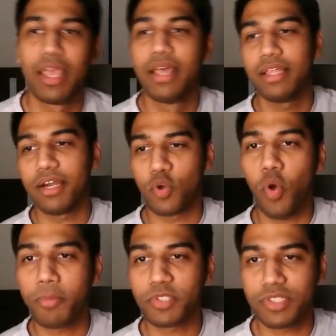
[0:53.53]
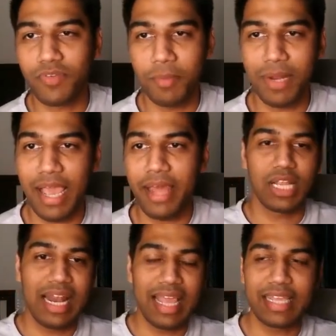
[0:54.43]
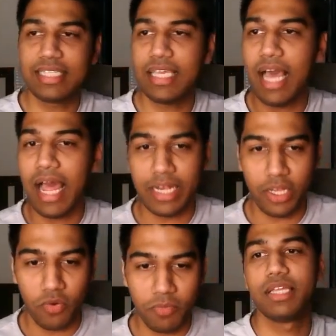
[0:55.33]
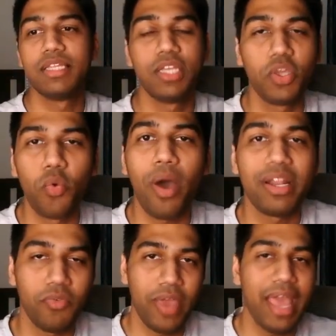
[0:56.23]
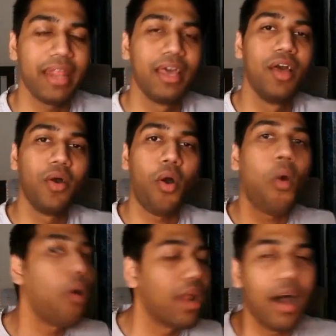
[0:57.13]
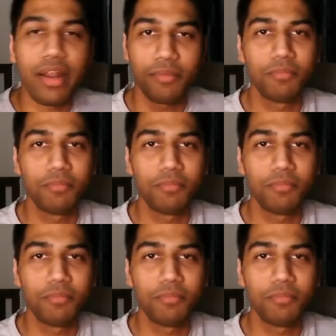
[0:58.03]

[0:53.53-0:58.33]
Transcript: There are two options available here, legacy and new. The new one is where all our